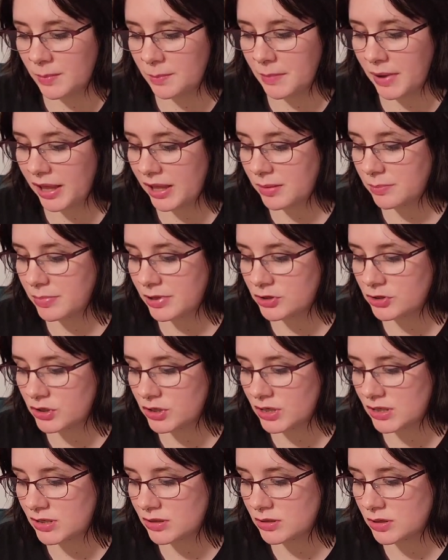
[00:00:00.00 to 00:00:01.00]
"My ambition
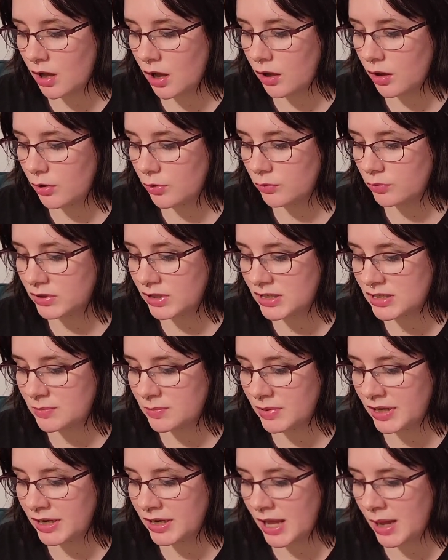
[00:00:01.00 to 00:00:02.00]
is not only to
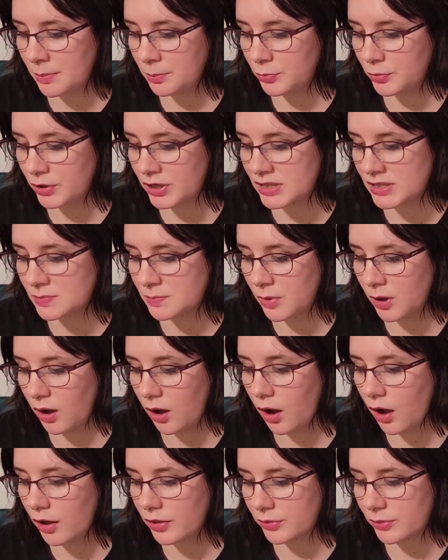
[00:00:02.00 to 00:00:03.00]
be an empress, but
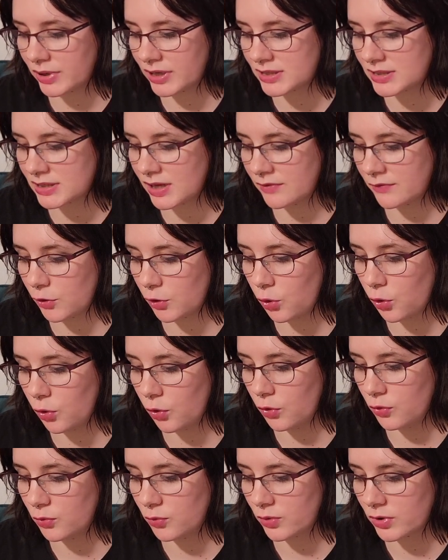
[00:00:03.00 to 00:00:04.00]
authoress of a
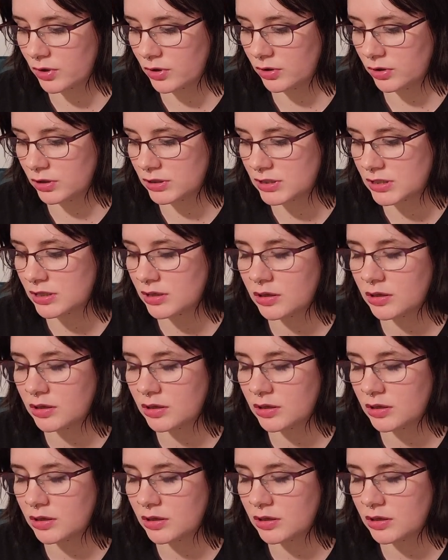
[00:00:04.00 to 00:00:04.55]
whole world."